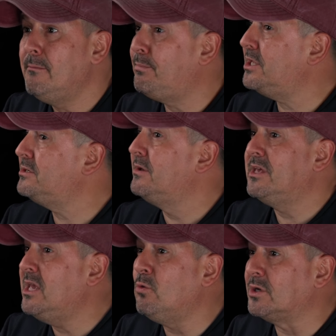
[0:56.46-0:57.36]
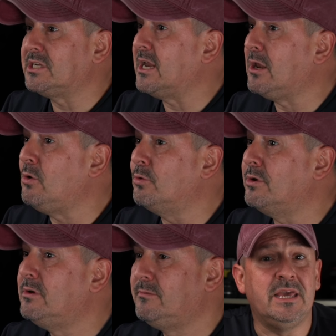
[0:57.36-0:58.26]
But he wasn't alone.
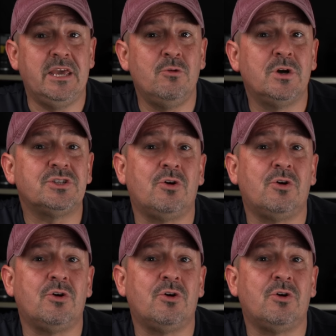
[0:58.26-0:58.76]
He was